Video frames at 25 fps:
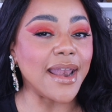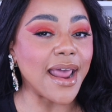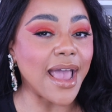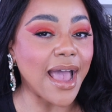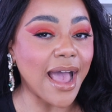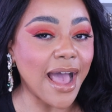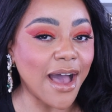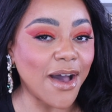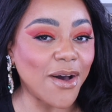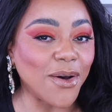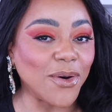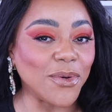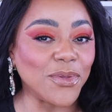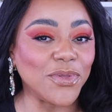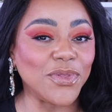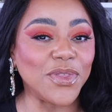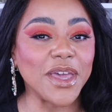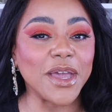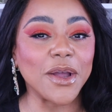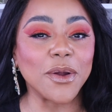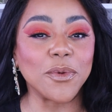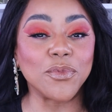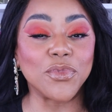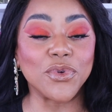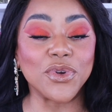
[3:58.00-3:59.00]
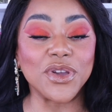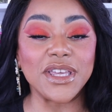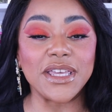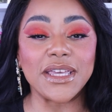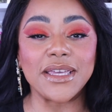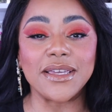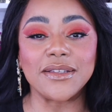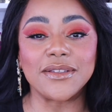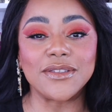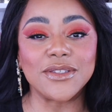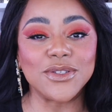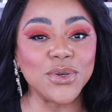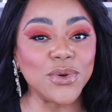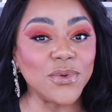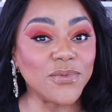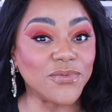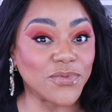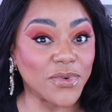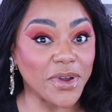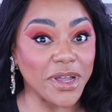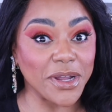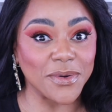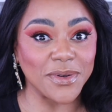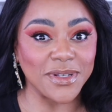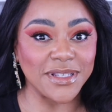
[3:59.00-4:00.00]
now they are bringing 2
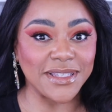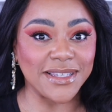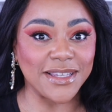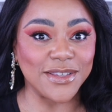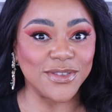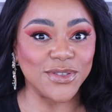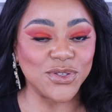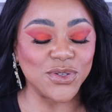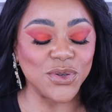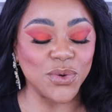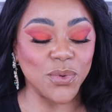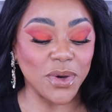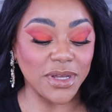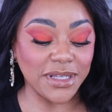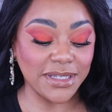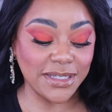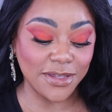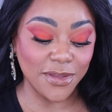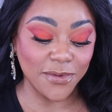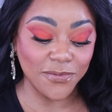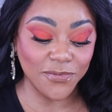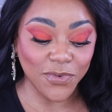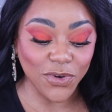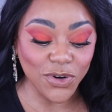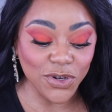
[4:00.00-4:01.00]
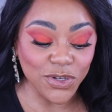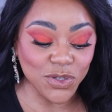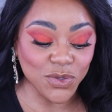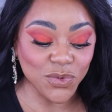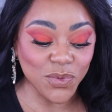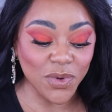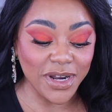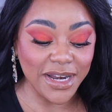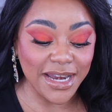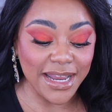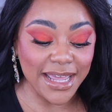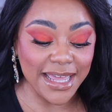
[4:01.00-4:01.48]
fragrances to us. The first one